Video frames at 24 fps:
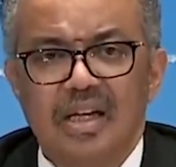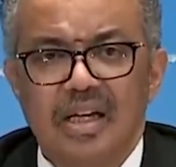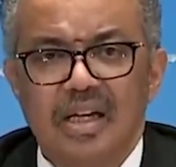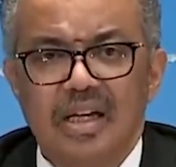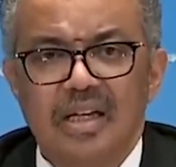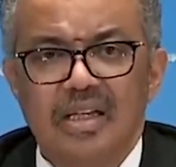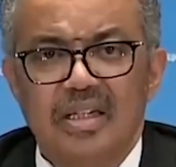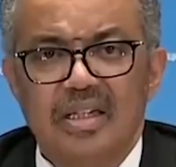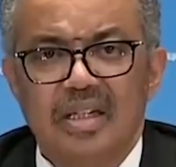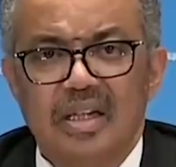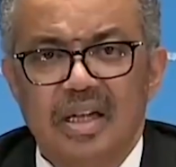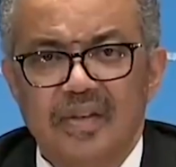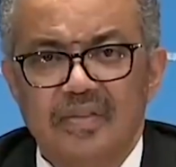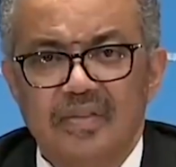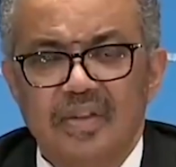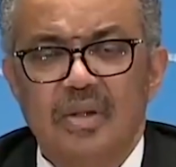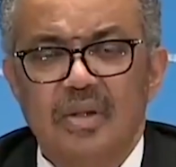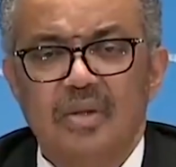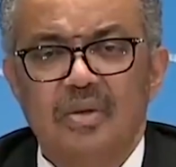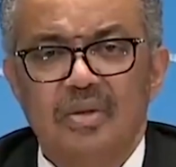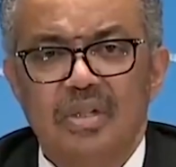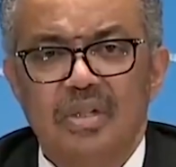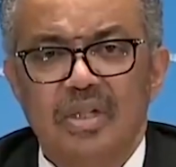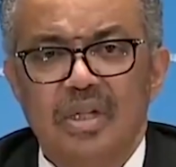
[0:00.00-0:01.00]
is
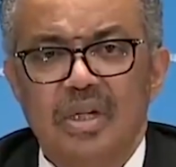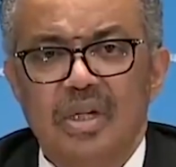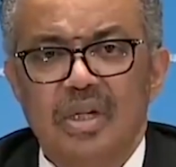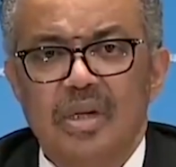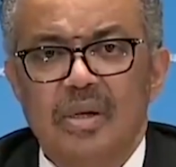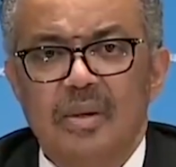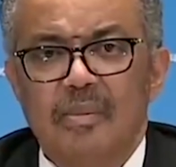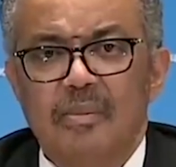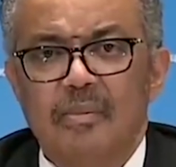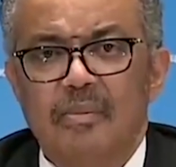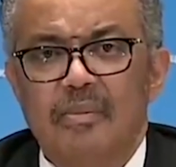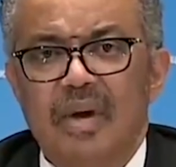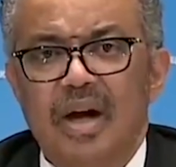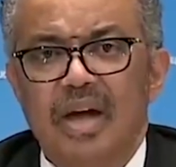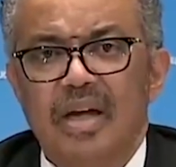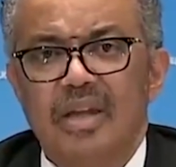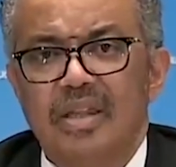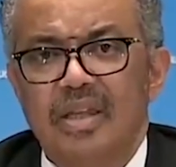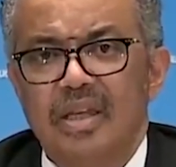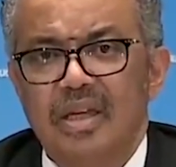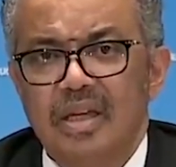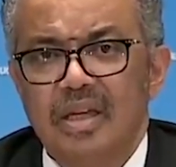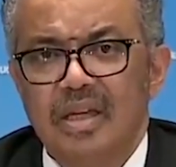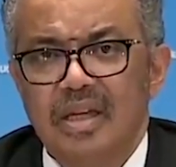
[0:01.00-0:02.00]
reviewed by
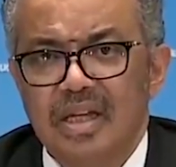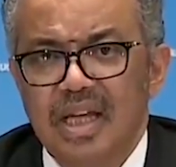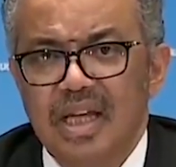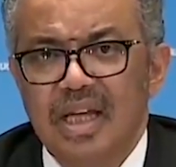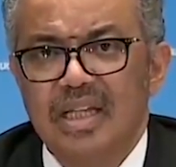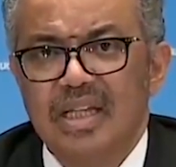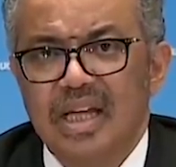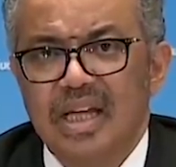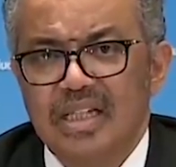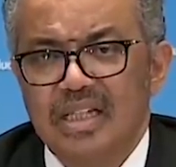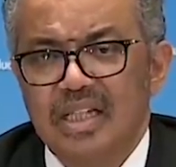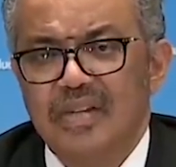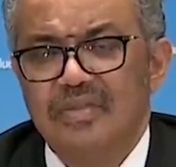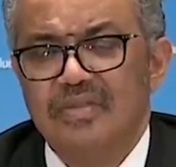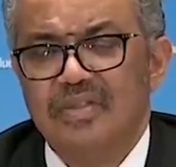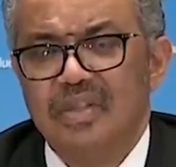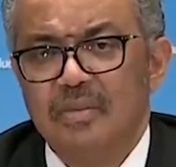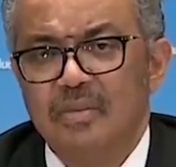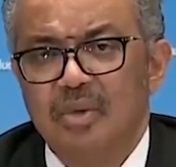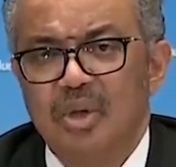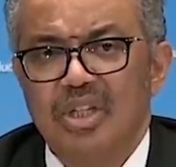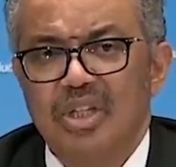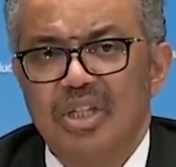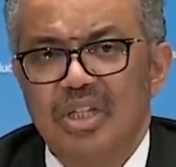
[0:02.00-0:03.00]
the Data Safety
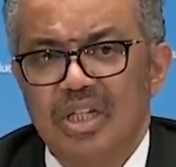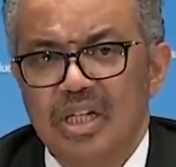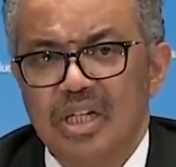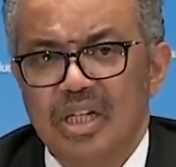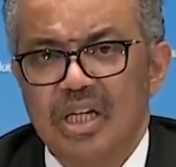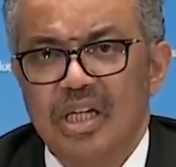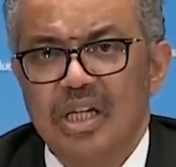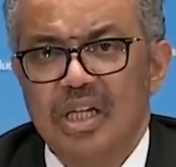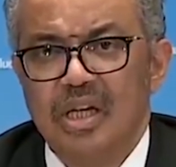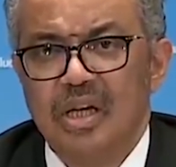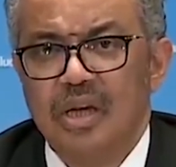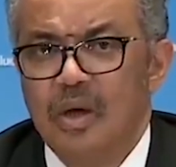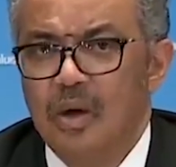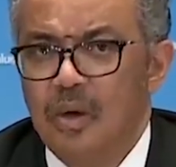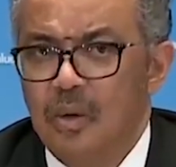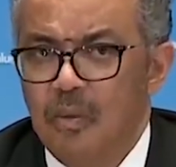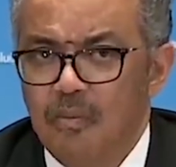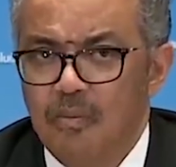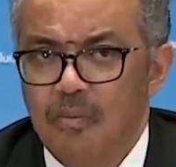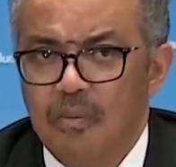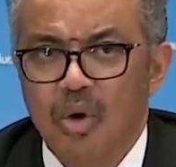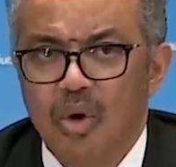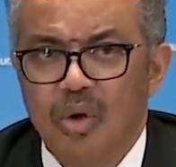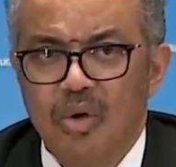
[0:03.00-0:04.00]
Monitoring
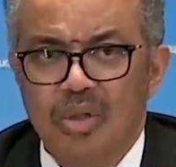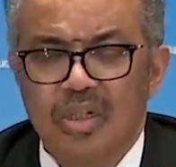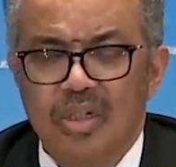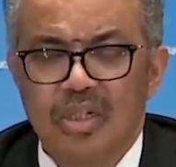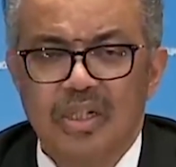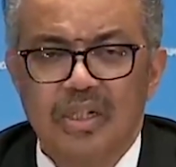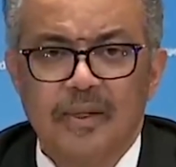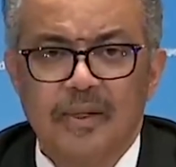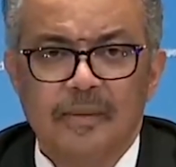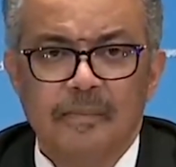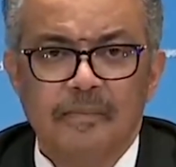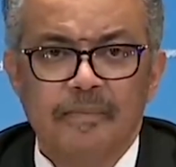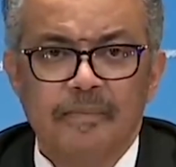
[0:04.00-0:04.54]
Board.